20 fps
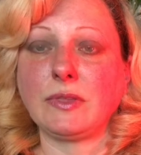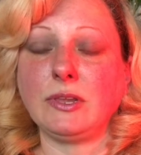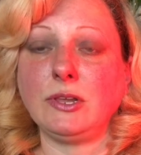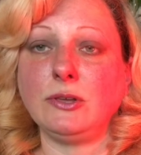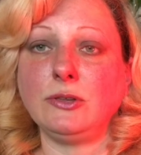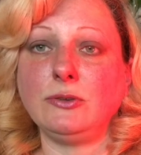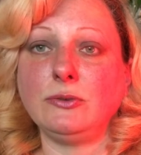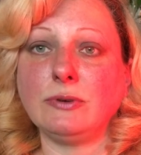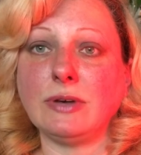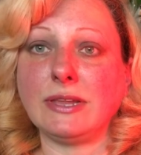you
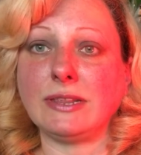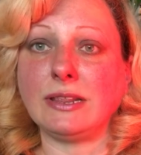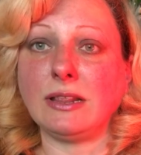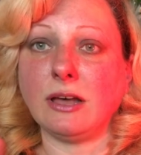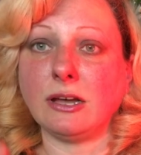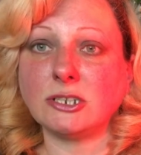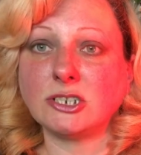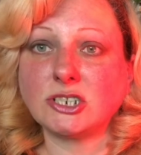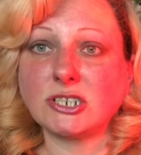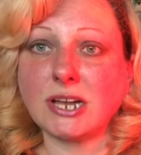do at
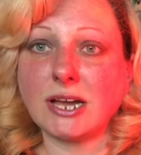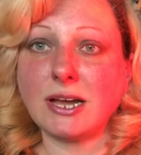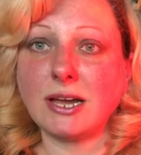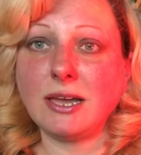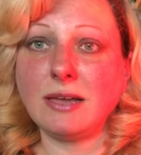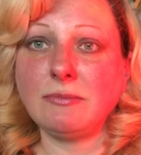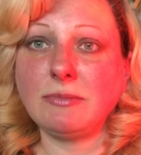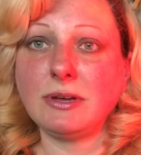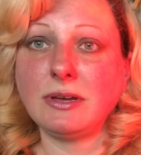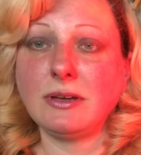
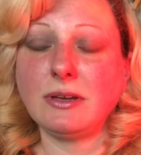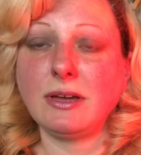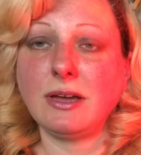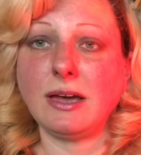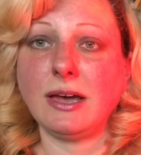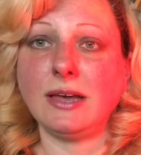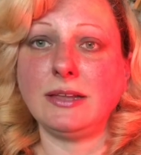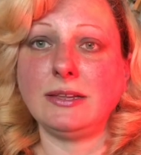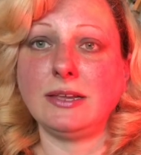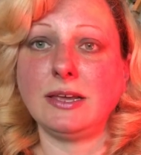lunchtime,
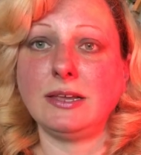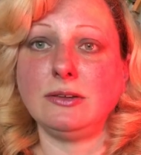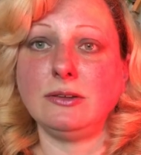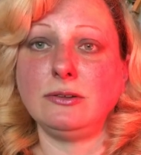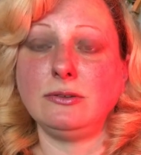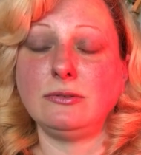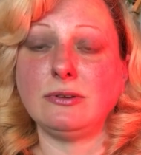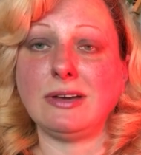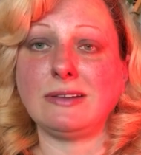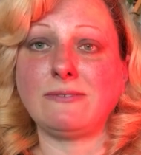and then you
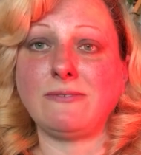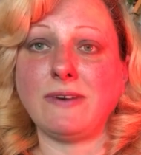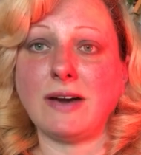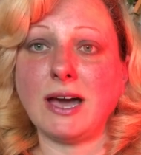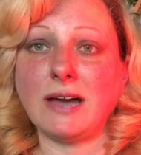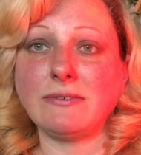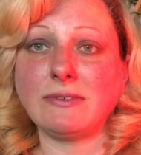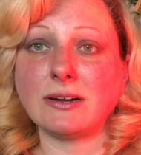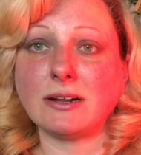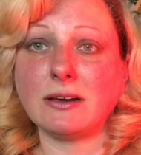do at
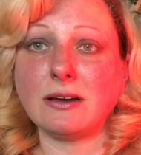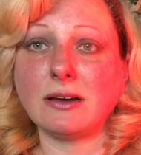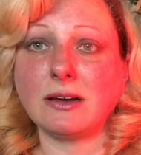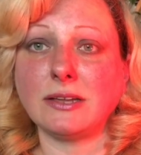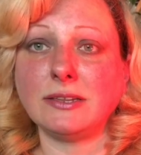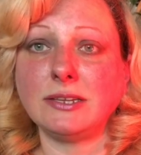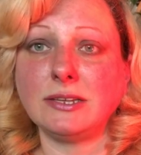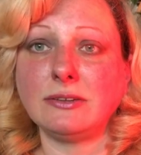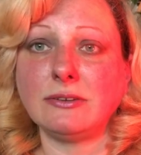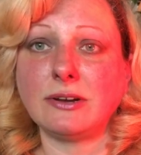5 o'clock
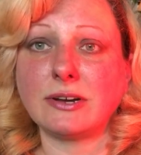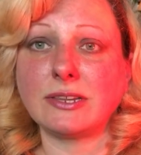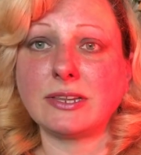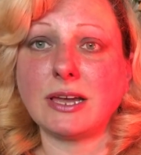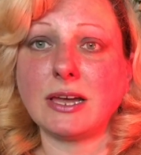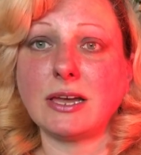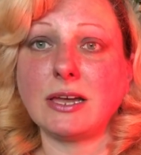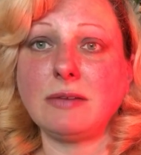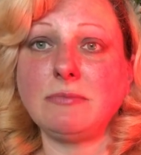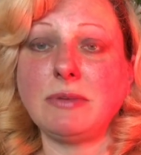at dinner
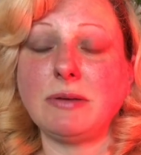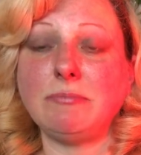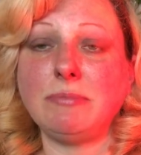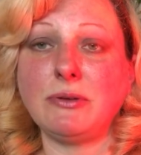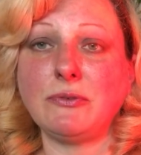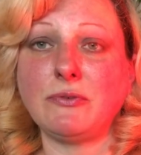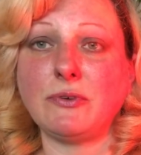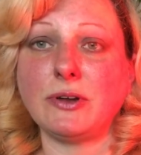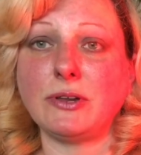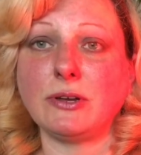time, and
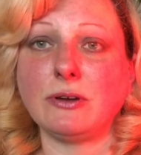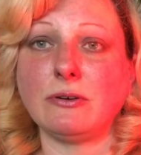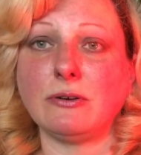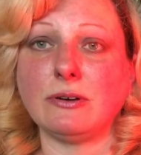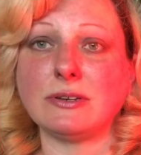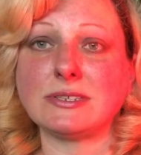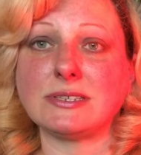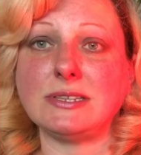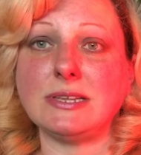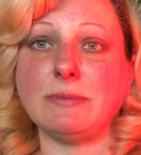before you go
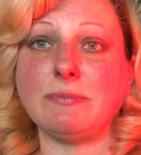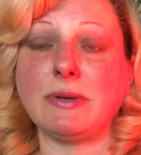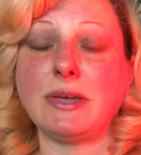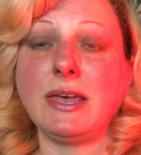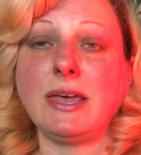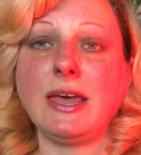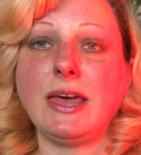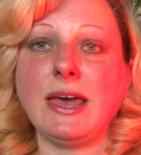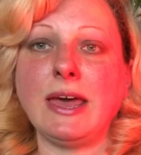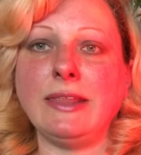asleep.
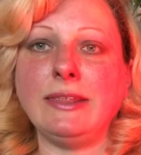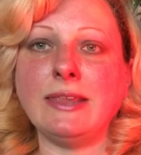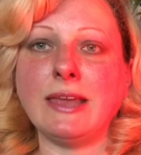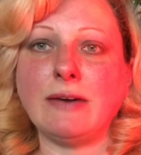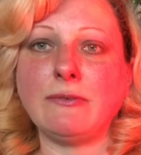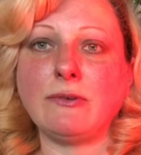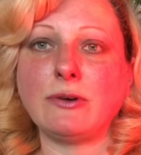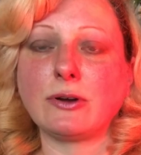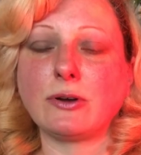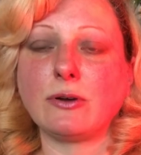And
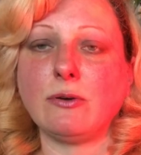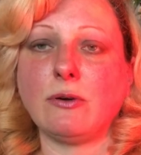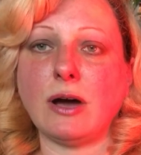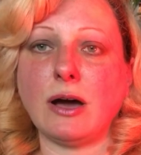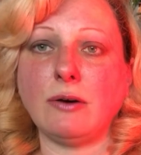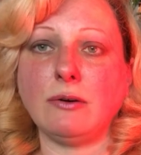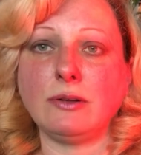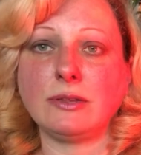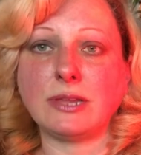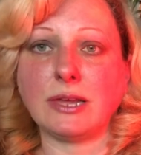never go
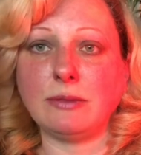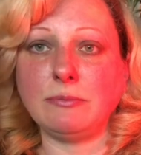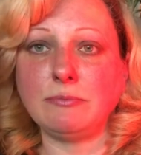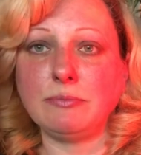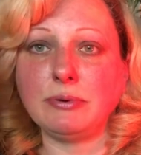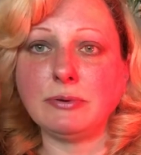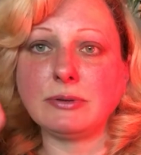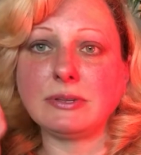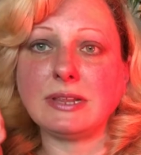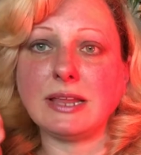out and
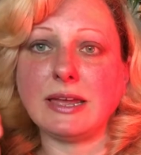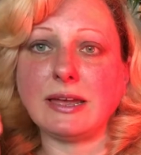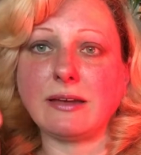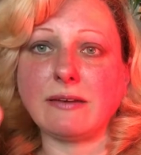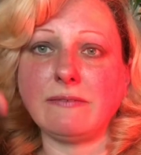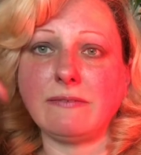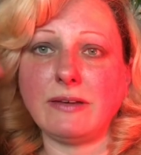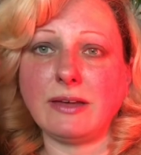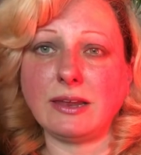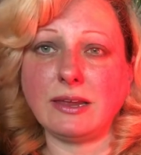put like a
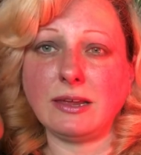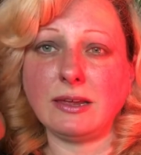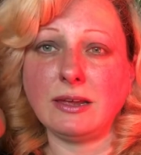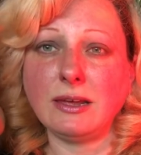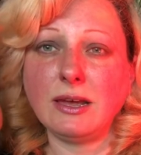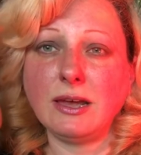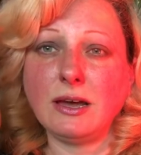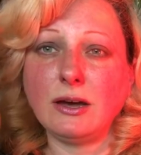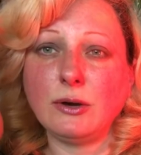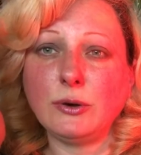very
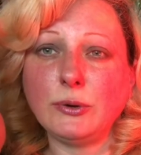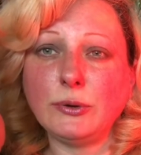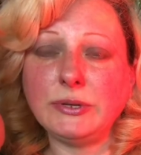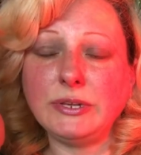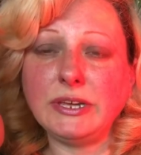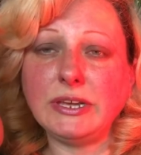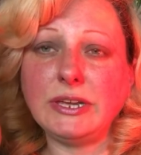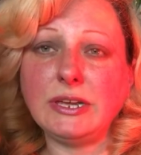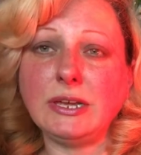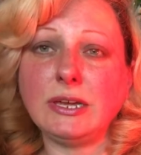
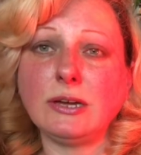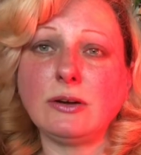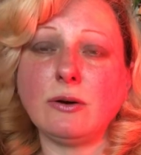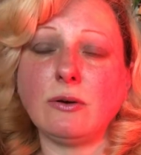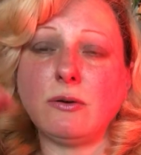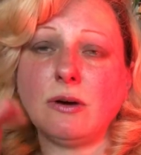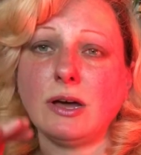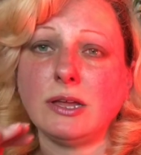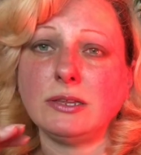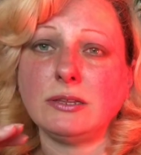hoodie,
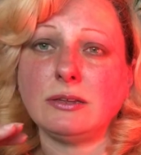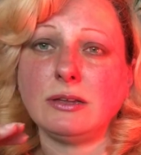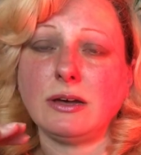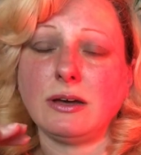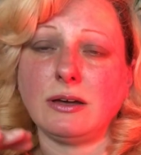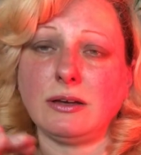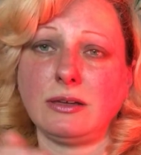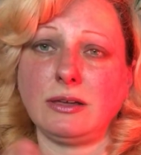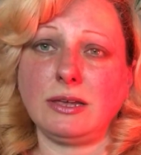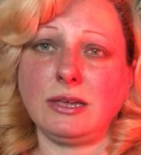go on
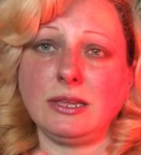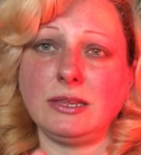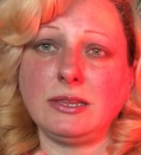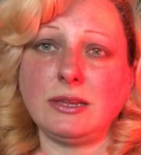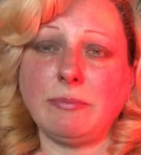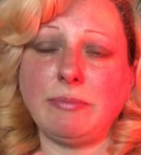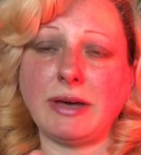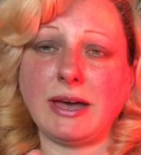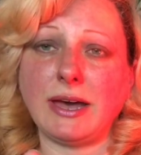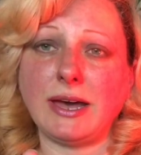in the
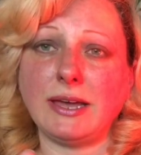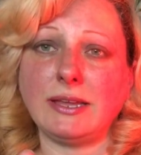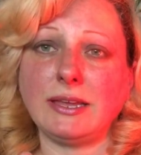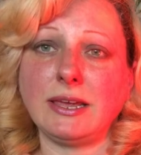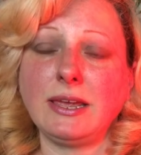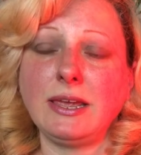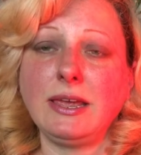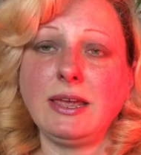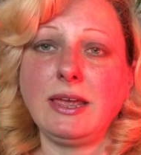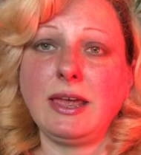bed.
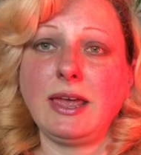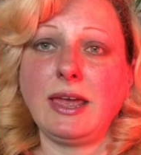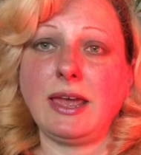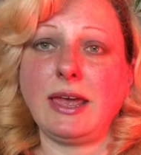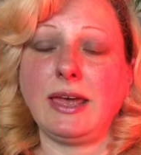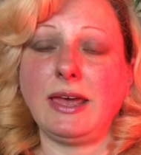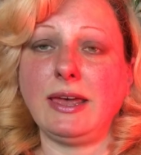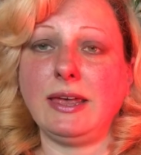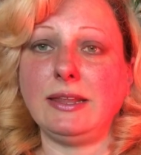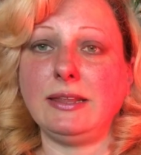
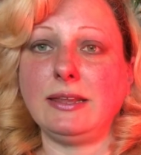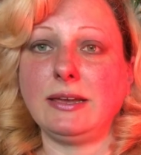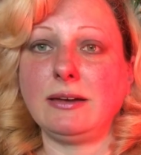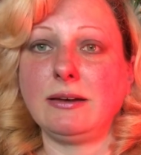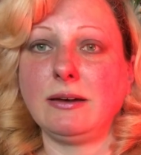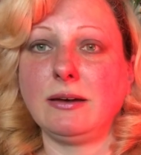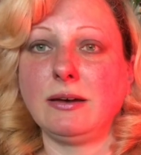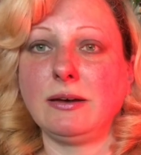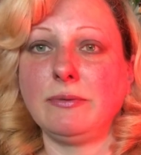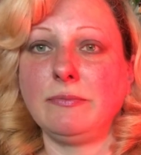And
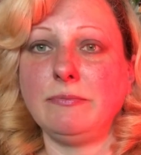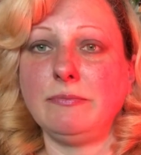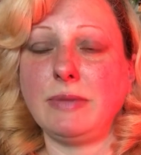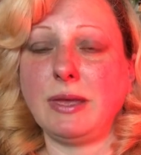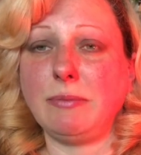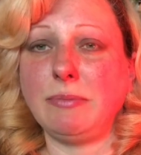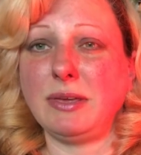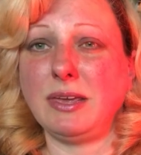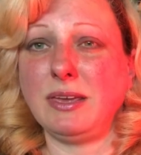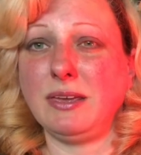
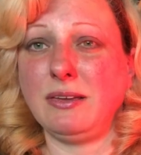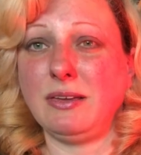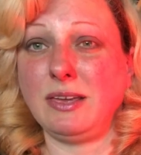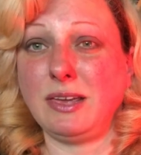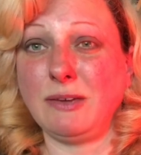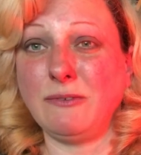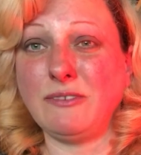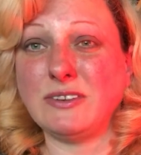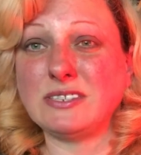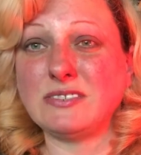maybe
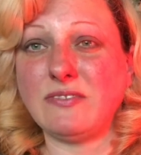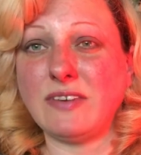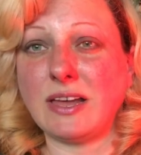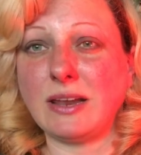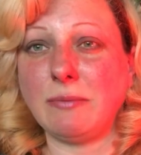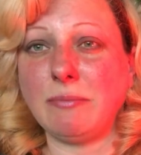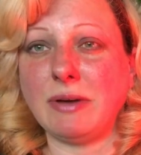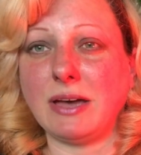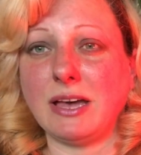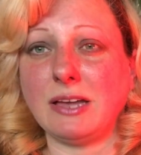if it's
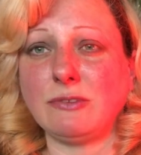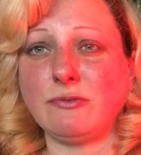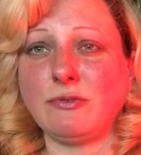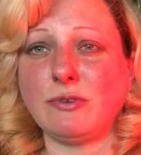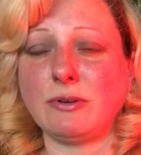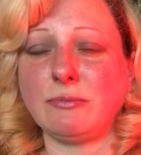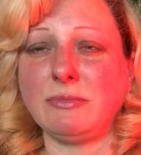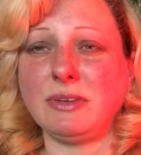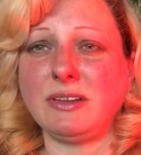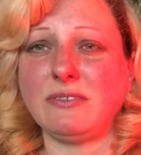very bad,
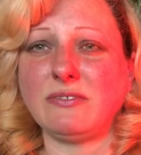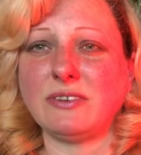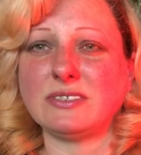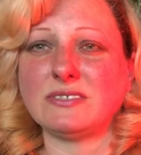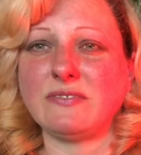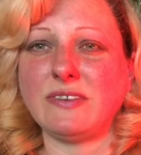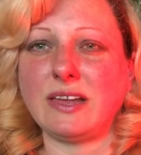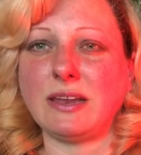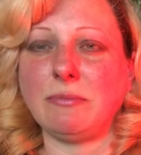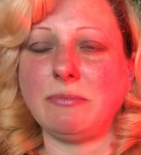for me it was
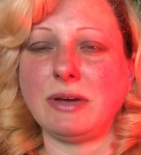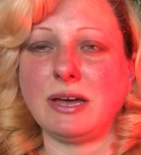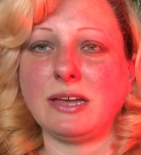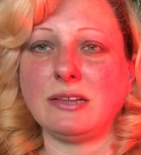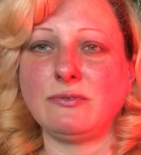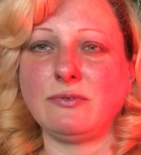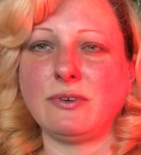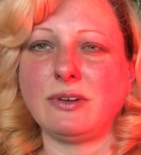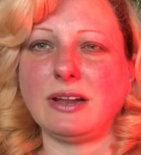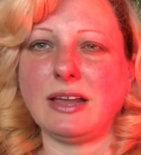very
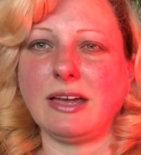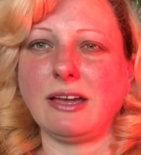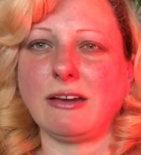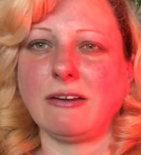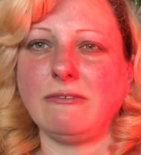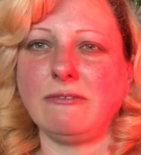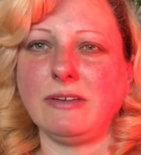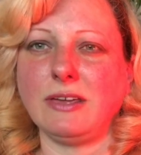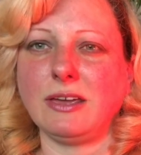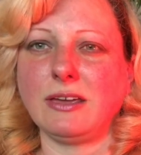bad for like a
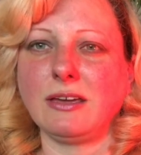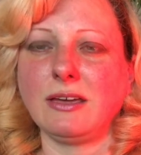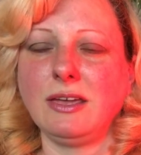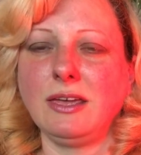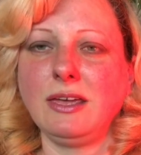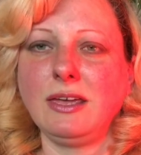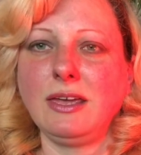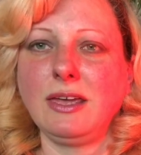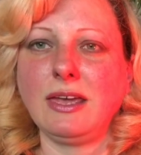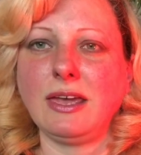week,
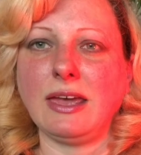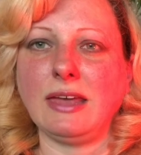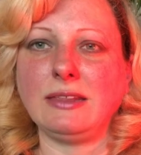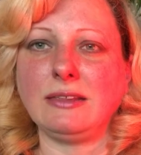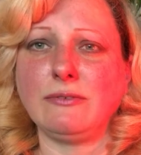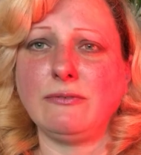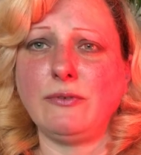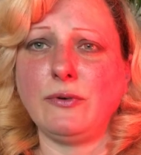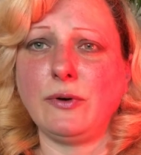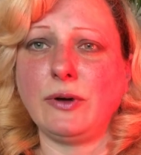and
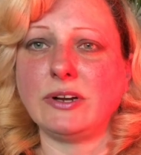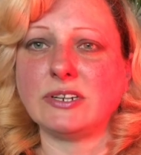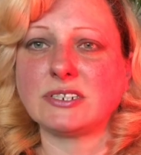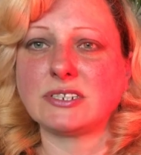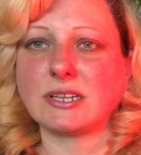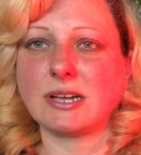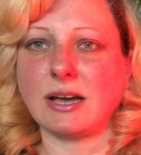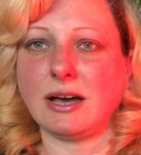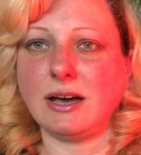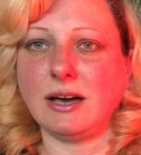the
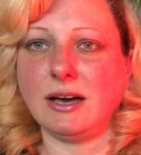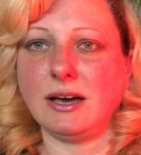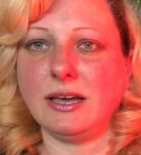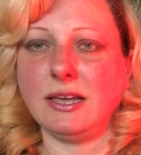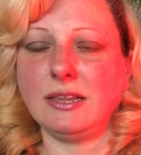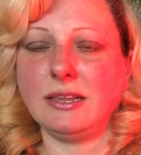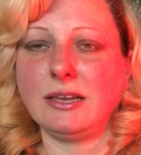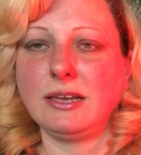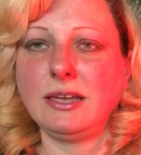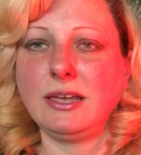worst
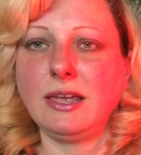kind.